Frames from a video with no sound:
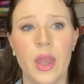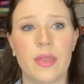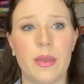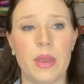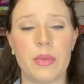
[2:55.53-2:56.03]

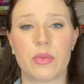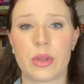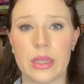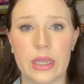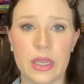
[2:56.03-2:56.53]
they may be
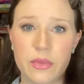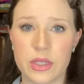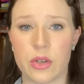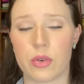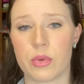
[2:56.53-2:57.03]
really
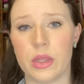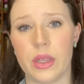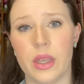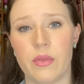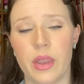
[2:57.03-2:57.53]
gifted or
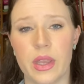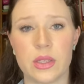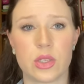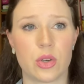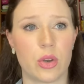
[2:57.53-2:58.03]
really
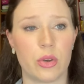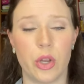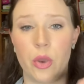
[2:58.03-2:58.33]
advanced or,